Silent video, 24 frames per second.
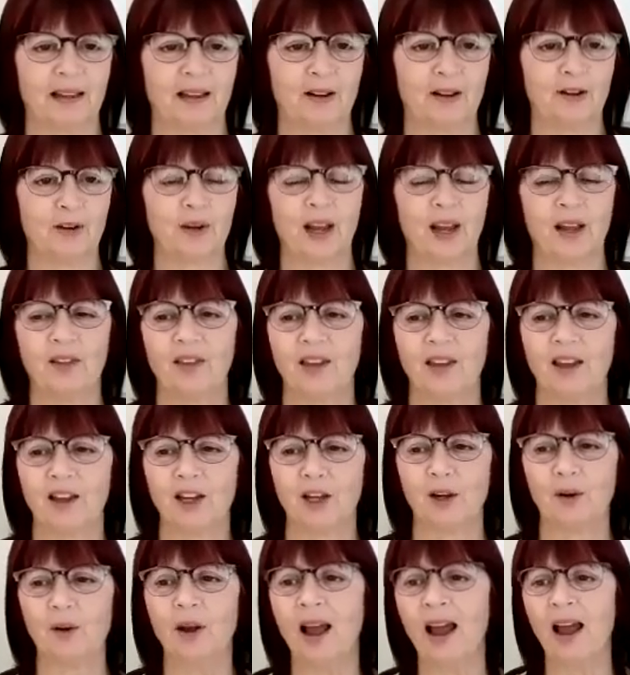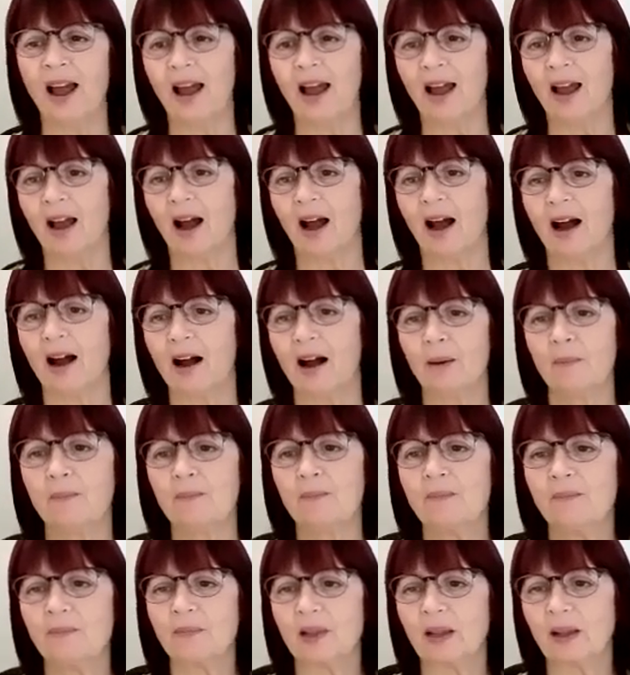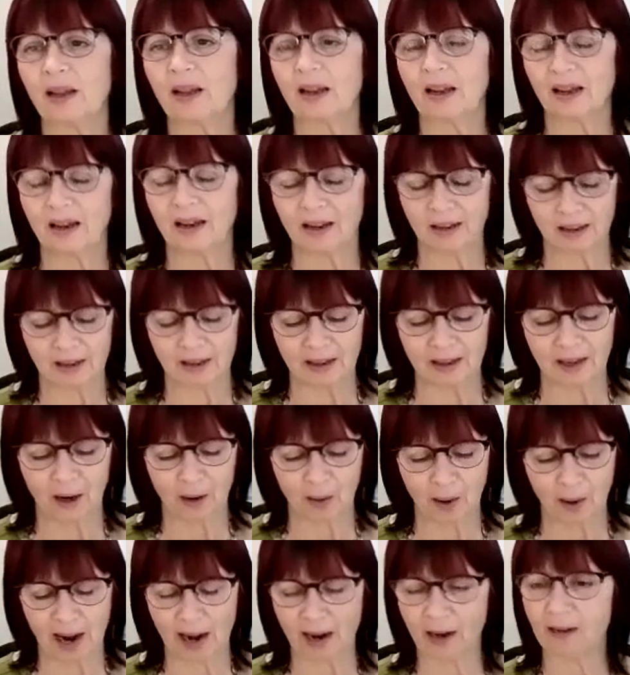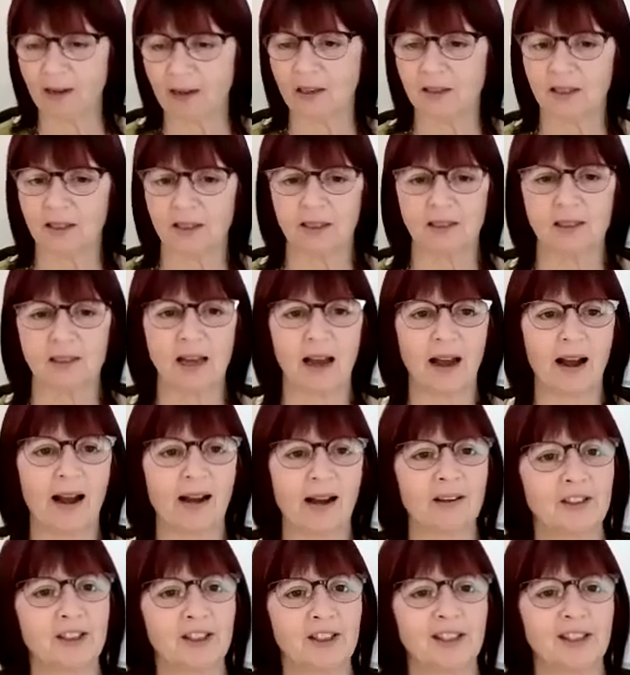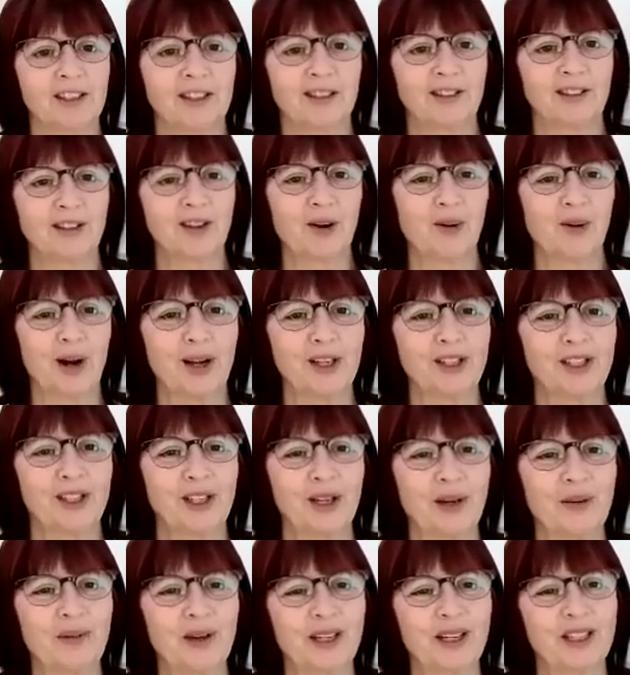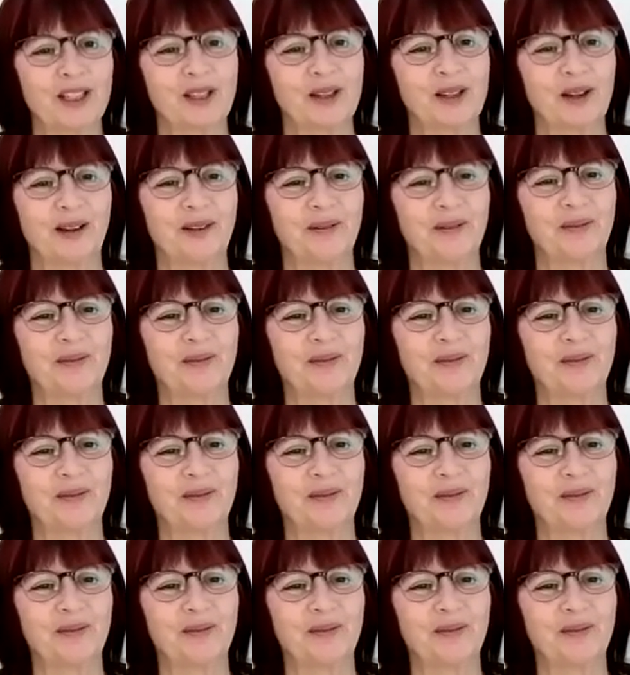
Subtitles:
Okay, thank you. Now Agnes has asked the question, which